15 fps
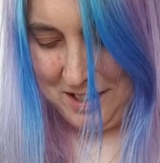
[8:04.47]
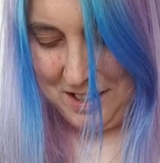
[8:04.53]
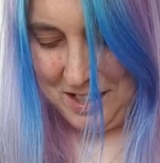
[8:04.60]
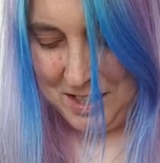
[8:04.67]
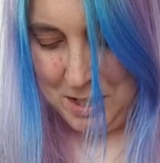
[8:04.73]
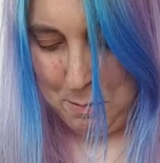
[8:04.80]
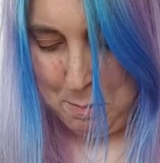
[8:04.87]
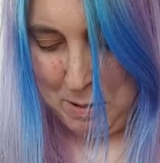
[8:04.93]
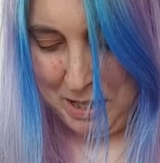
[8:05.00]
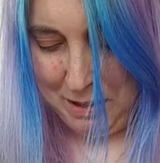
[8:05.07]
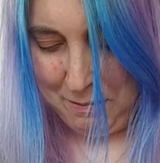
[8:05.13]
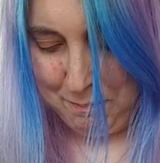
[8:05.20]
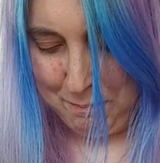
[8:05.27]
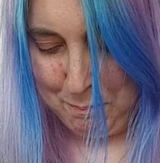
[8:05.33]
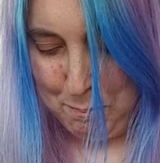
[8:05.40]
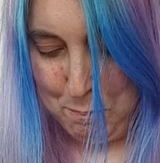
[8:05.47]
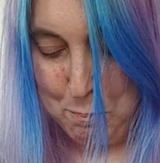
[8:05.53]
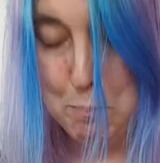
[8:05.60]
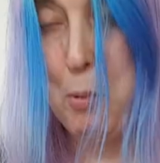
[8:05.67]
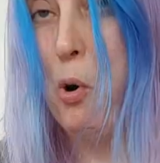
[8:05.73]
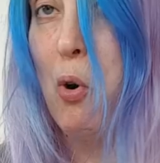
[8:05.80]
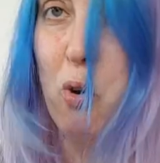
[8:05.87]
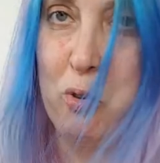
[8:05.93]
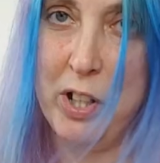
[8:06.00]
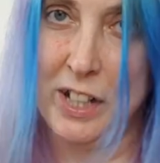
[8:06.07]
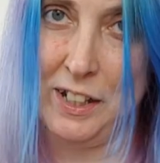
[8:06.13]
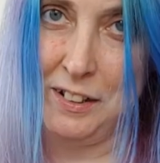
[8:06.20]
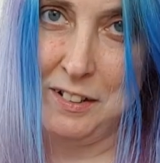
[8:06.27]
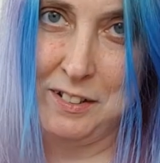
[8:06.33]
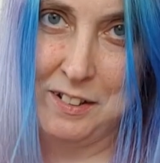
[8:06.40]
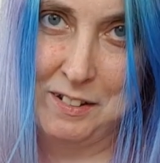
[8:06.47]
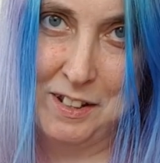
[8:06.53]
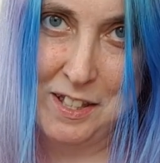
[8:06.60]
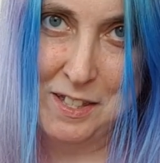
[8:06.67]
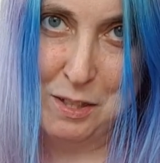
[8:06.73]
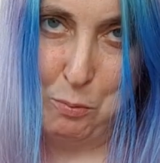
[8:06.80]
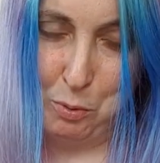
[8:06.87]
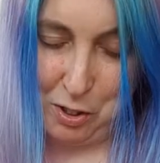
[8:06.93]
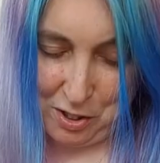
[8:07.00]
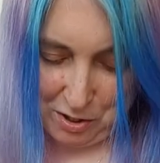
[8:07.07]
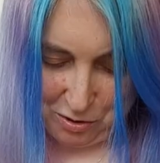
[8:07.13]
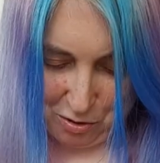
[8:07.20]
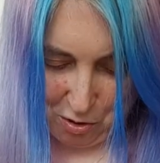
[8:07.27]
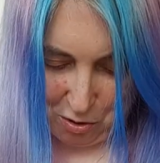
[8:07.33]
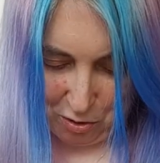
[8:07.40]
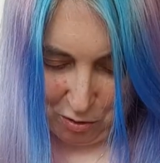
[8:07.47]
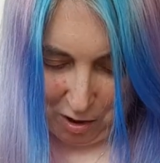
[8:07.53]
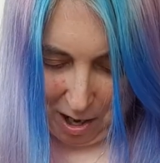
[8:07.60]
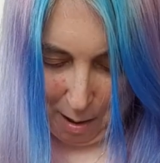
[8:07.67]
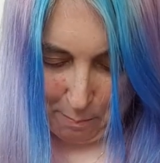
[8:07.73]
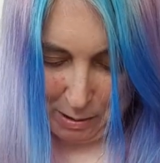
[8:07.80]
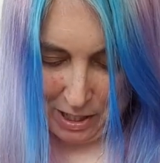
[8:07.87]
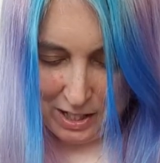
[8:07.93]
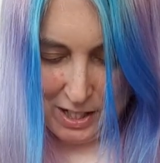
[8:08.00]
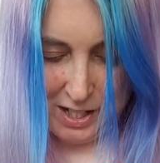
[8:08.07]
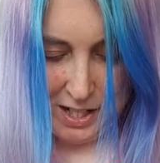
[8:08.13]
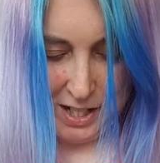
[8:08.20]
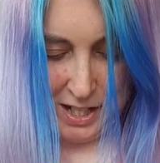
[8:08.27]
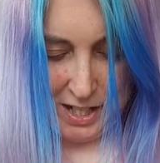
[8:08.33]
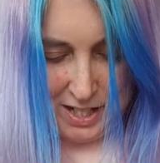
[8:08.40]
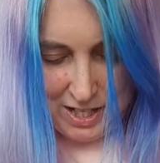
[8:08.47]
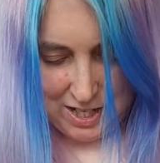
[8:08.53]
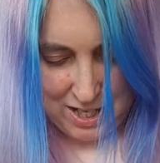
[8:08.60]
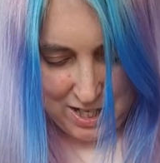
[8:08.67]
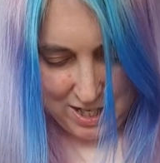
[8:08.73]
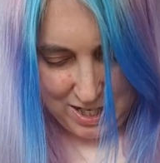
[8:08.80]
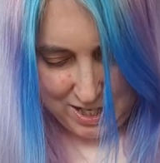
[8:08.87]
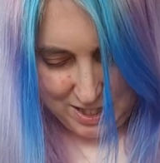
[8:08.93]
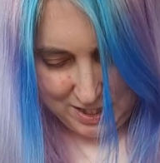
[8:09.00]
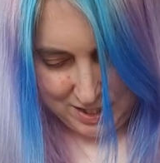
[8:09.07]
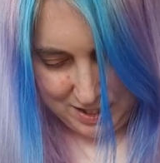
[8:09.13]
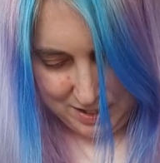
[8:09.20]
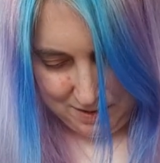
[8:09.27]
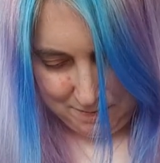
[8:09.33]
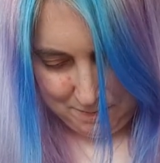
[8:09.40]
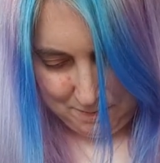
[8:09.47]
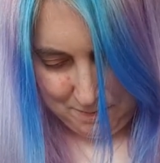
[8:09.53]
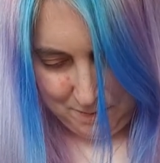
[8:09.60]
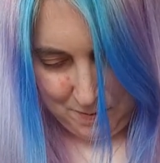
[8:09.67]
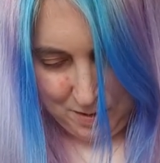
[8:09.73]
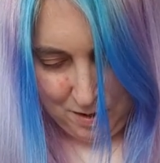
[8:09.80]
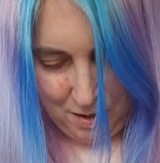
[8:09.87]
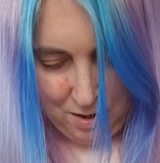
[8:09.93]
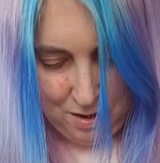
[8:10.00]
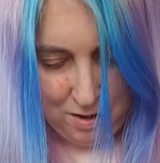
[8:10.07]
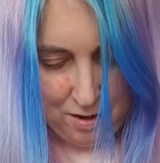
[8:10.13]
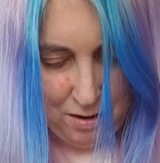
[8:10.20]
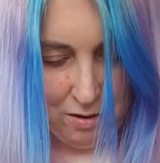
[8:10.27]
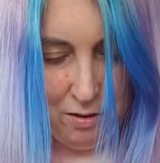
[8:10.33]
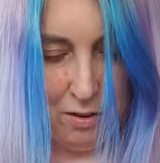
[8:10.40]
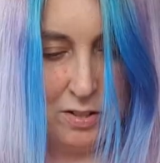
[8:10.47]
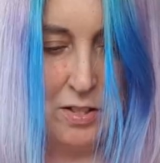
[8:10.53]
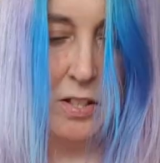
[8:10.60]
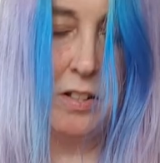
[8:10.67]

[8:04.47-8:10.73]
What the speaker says: It's a bit boring, is the word, not crap. It is, oh, it's